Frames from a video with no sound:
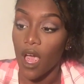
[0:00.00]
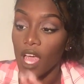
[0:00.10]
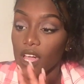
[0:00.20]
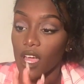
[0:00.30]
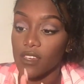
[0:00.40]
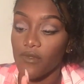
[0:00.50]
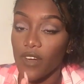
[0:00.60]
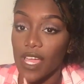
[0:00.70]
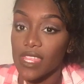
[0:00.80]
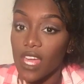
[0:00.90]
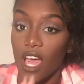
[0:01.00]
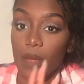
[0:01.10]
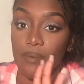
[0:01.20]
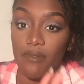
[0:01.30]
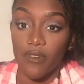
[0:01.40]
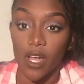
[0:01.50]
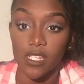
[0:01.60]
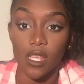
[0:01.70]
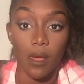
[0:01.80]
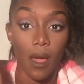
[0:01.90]
I kind of find that I prefer
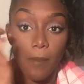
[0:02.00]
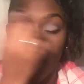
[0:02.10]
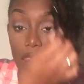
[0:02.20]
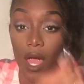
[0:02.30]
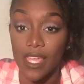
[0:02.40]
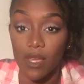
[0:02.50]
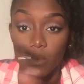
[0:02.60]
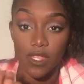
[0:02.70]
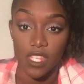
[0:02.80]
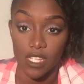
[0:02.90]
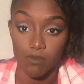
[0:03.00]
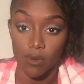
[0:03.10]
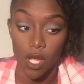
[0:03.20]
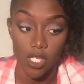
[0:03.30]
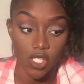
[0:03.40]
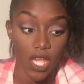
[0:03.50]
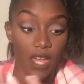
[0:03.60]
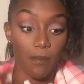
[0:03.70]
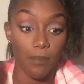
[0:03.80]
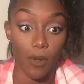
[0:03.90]
to apply it with this brush
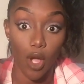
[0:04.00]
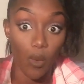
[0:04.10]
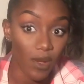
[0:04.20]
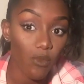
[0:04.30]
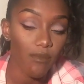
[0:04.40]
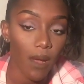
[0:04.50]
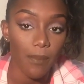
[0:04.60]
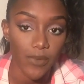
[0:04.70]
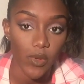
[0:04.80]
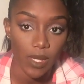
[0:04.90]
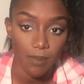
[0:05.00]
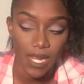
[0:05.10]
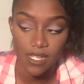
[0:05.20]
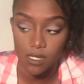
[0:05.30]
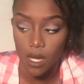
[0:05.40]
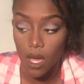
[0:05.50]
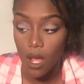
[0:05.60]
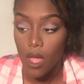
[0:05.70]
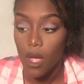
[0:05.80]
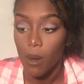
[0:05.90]
and go in with my beauty blender,
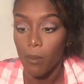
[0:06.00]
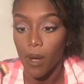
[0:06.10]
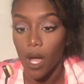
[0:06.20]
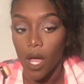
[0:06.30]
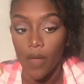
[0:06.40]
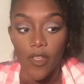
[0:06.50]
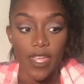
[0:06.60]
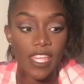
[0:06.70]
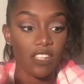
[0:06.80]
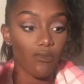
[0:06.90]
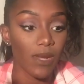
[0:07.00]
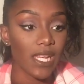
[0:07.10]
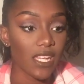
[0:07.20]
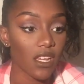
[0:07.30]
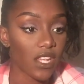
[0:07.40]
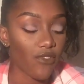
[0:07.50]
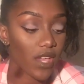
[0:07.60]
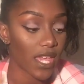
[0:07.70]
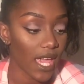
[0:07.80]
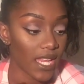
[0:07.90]
but it's really nice for
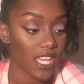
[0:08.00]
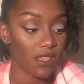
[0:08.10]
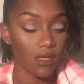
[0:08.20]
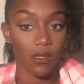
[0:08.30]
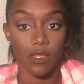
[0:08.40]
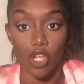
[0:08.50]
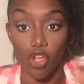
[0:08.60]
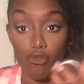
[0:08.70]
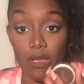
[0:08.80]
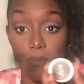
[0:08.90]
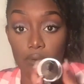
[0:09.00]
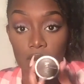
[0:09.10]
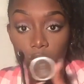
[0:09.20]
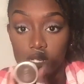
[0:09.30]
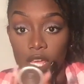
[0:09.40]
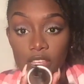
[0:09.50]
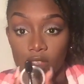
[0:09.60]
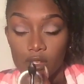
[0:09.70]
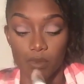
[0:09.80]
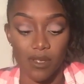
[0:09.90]
getting in the cream product I
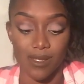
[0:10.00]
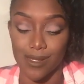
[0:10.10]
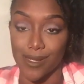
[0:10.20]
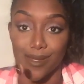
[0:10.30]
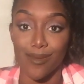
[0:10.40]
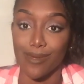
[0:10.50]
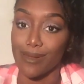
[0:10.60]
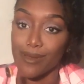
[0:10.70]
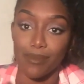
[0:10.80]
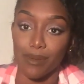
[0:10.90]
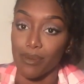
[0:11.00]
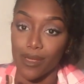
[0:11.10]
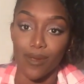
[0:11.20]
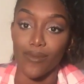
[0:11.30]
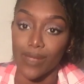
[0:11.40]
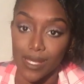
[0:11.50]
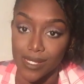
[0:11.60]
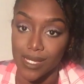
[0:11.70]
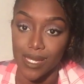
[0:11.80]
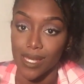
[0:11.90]
use, because you don't really want to be putting your
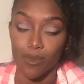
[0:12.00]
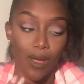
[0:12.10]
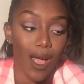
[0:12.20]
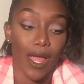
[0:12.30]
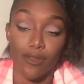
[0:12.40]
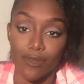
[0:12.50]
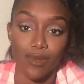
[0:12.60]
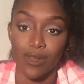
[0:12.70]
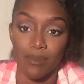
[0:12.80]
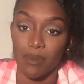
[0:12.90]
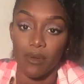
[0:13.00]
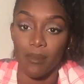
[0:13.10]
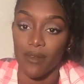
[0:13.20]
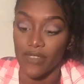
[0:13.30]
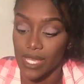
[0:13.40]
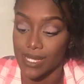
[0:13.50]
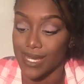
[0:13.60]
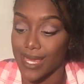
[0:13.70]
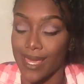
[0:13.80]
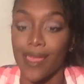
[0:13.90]
fingers in it. Well, I don't really want to be putting my fingers
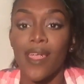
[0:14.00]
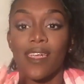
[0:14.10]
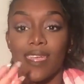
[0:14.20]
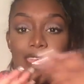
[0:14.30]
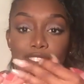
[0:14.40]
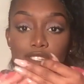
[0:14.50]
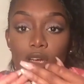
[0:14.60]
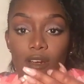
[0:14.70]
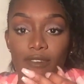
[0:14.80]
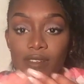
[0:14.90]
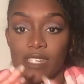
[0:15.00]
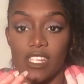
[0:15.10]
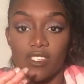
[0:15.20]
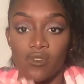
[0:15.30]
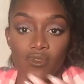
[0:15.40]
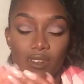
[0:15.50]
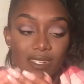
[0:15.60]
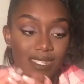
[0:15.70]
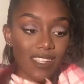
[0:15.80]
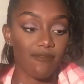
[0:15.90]
in here, getting dark foundation all
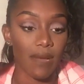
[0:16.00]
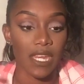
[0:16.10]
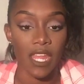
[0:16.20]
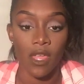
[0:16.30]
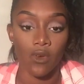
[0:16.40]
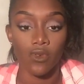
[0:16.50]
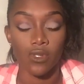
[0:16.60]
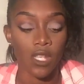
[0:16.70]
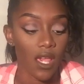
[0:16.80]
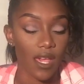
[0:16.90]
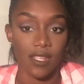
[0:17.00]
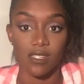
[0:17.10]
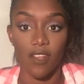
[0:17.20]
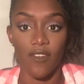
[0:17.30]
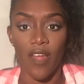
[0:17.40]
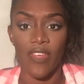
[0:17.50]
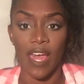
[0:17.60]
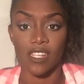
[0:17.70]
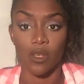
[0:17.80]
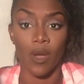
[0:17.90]
underneath my nails and stuff like
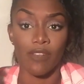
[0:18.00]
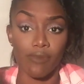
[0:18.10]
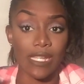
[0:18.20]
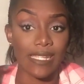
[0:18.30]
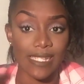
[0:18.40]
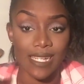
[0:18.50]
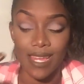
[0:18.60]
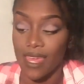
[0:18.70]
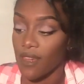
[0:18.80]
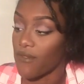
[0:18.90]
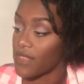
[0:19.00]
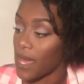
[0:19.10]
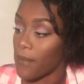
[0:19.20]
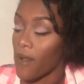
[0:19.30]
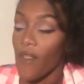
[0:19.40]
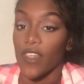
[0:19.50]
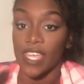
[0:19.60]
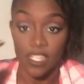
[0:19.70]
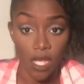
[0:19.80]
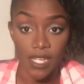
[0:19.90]
that. So I really did like that for that, but
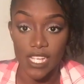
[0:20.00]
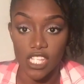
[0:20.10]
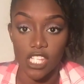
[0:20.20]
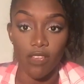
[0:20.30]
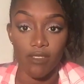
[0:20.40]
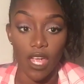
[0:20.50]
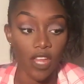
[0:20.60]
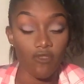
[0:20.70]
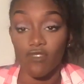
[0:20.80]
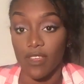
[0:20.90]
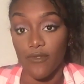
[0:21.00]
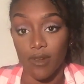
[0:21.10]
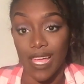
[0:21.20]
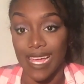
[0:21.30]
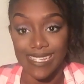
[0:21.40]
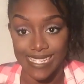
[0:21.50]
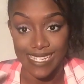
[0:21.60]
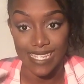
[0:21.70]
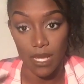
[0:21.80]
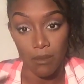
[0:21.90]
it's unnecessary. I don't really feel like I
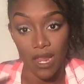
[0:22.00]
needed it in